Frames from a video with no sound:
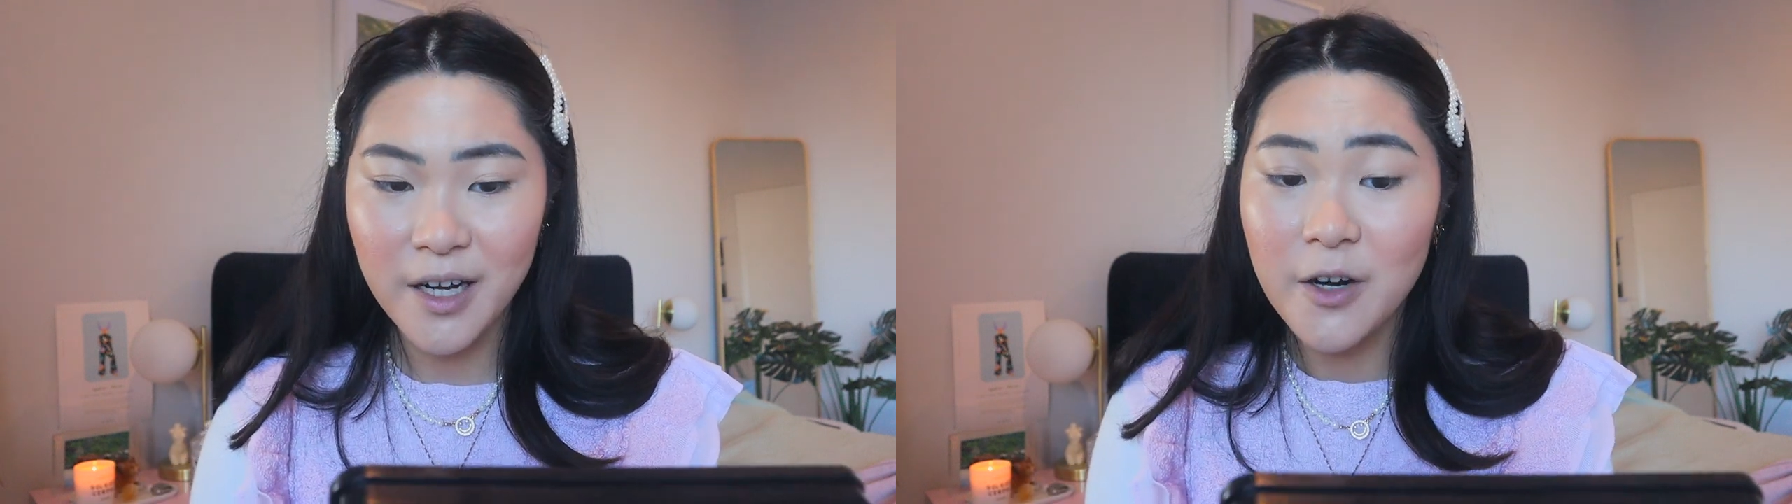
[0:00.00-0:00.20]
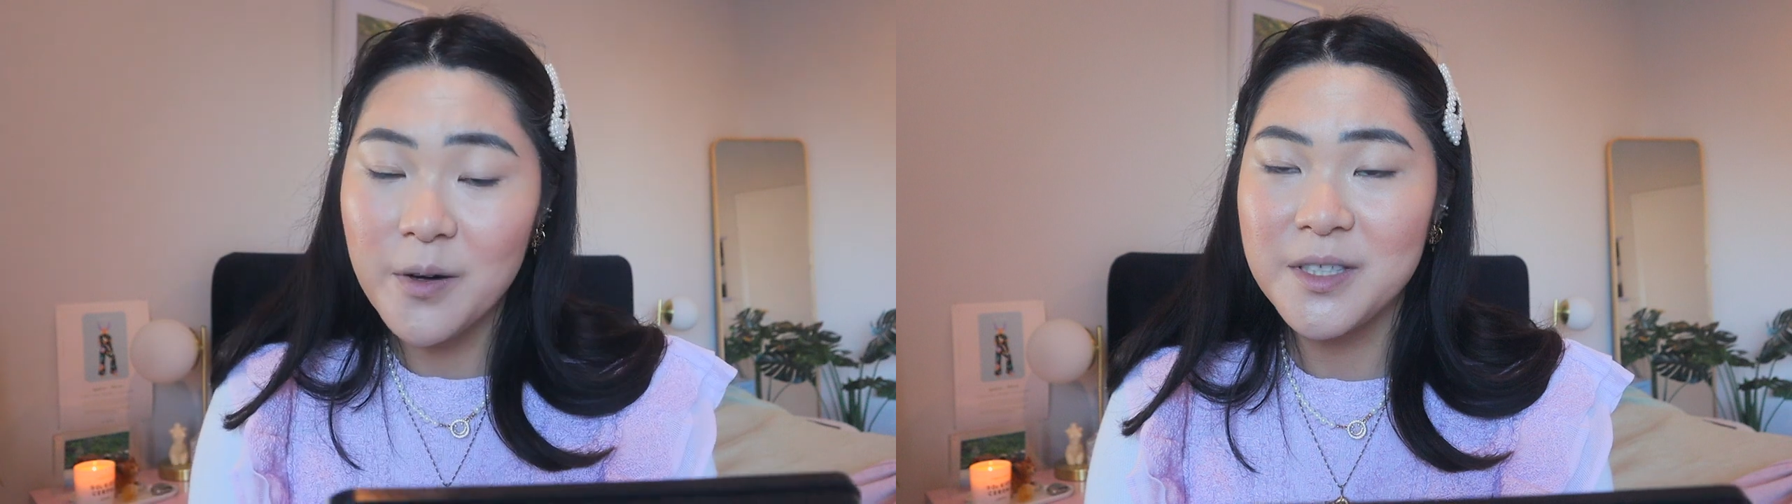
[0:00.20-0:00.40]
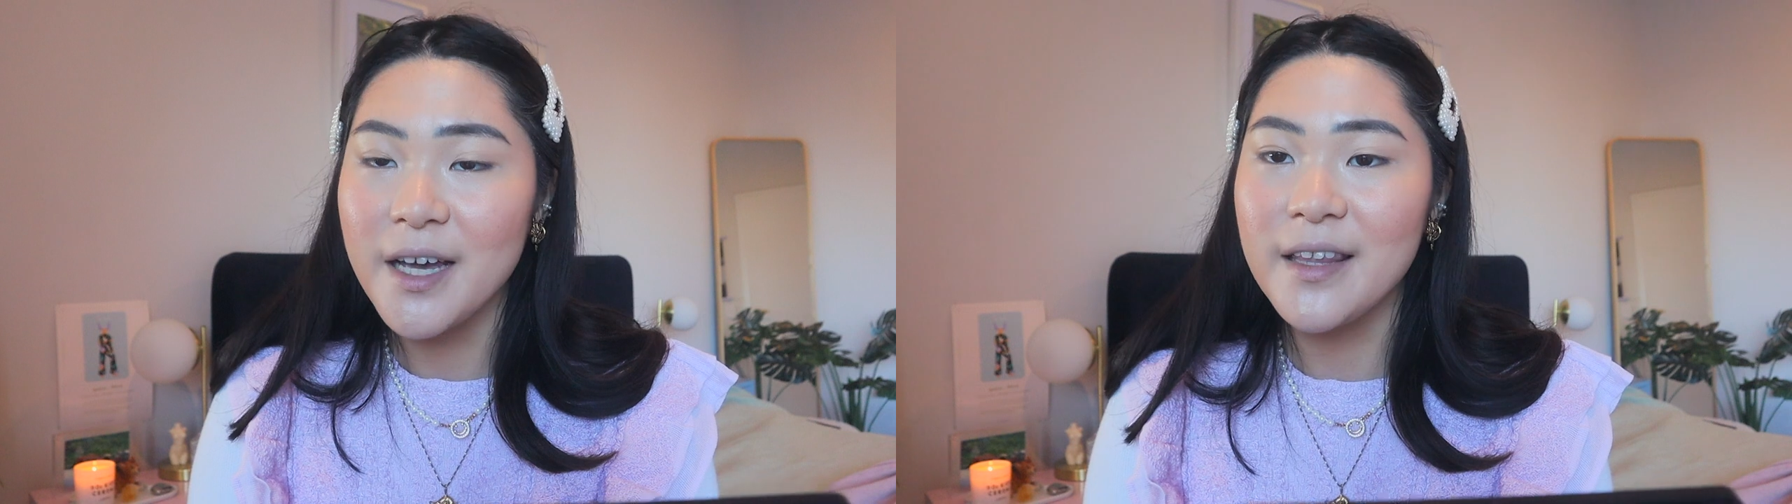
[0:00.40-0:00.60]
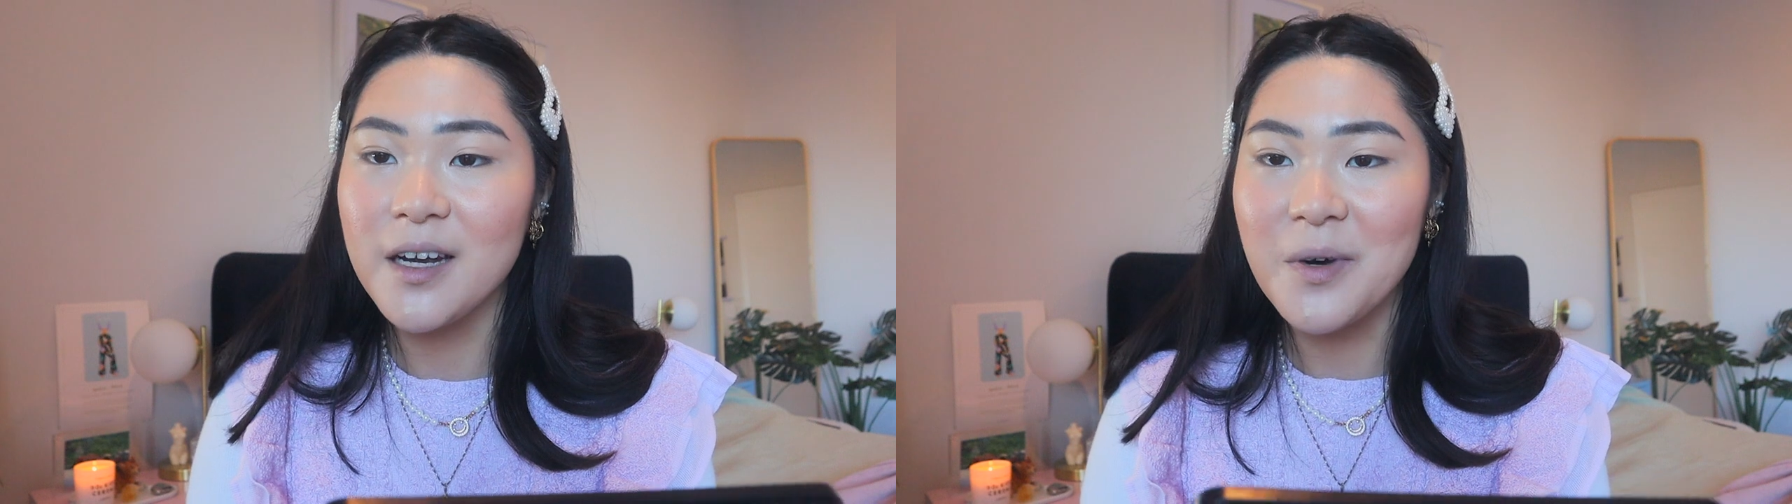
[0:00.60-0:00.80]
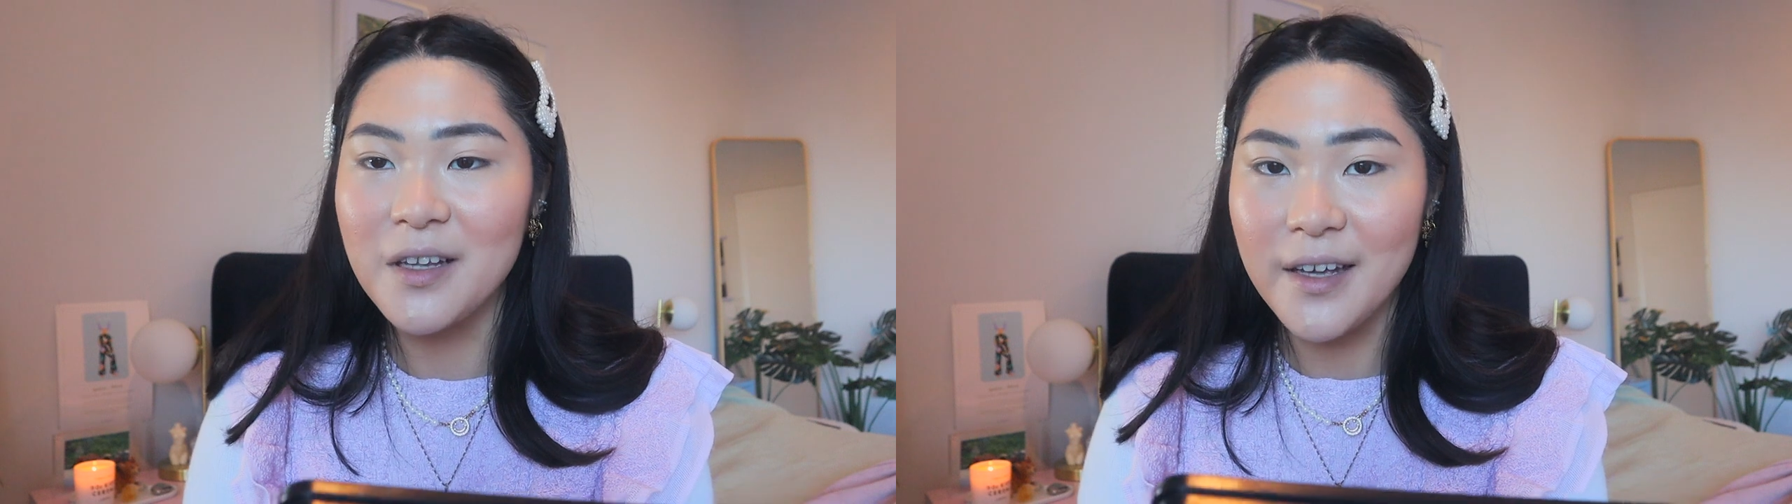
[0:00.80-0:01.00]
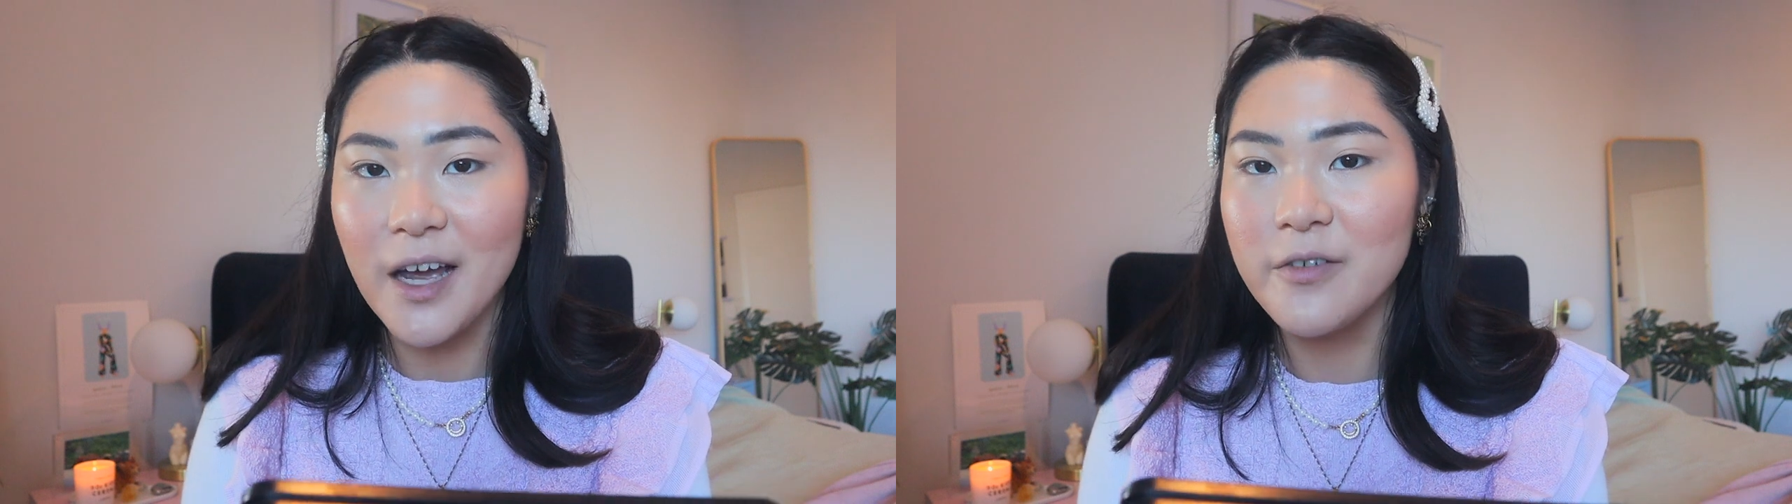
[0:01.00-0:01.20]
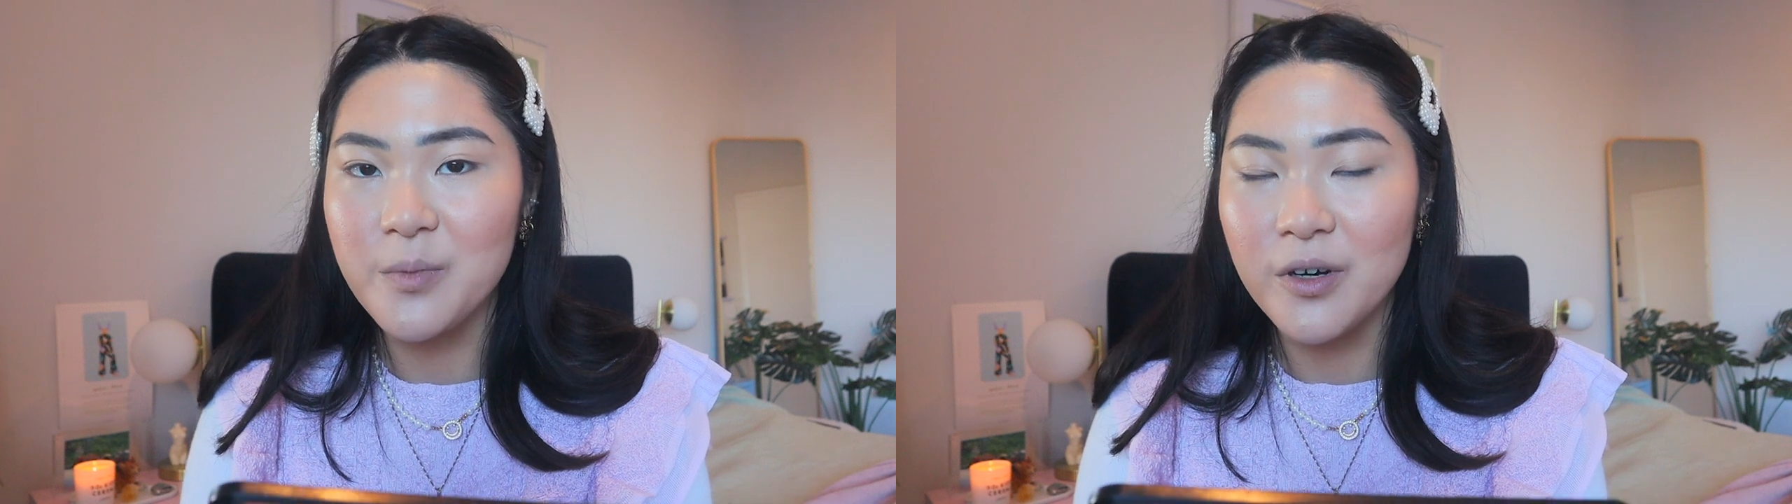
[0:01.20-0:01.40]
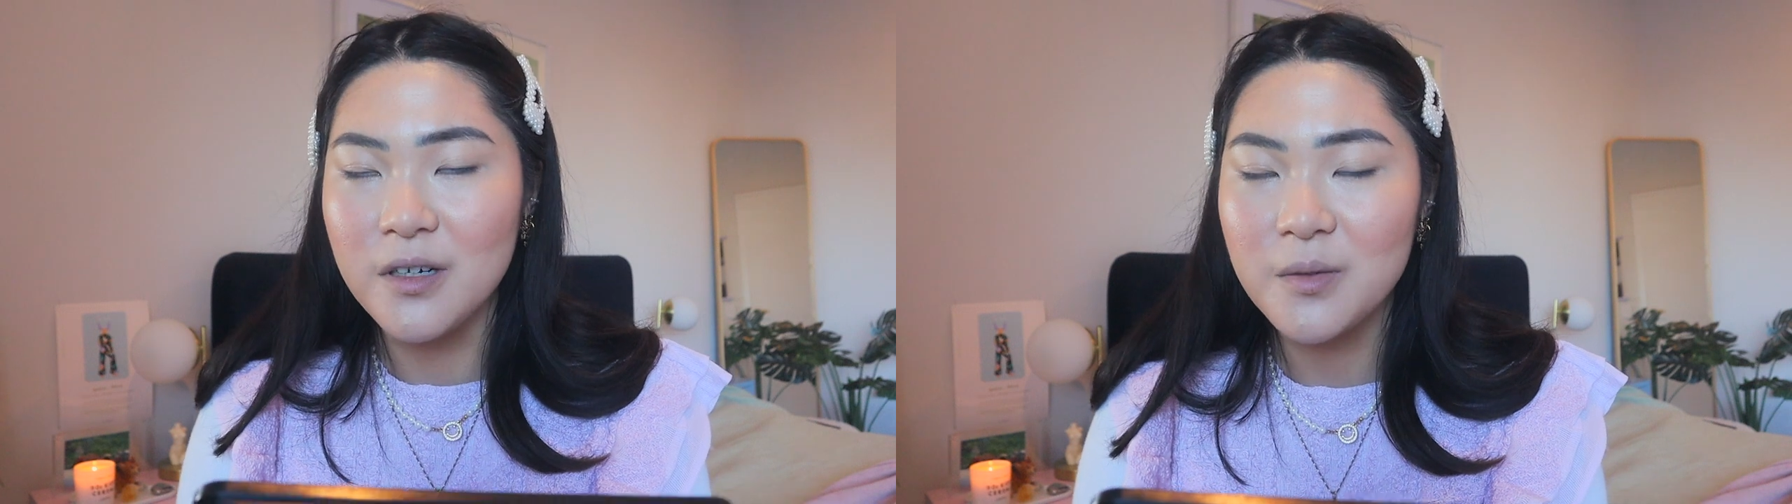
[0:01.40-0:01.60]
I know I'm saying that about like every
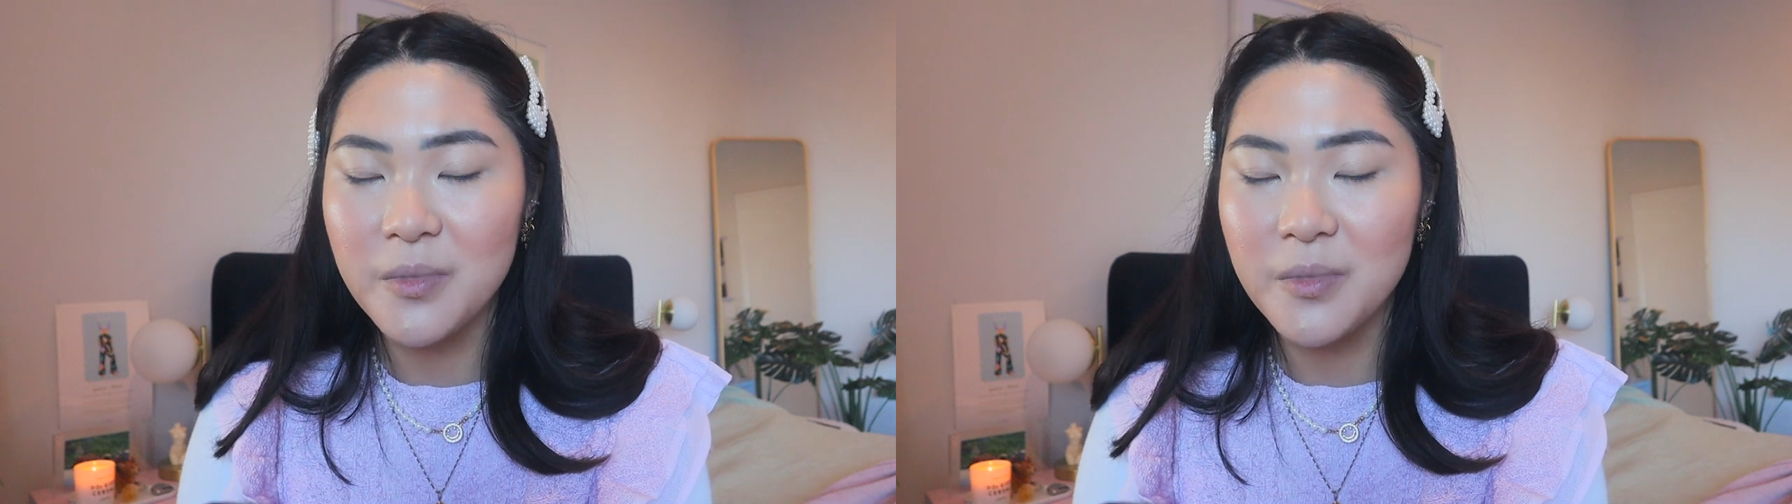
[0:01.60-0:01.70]
product,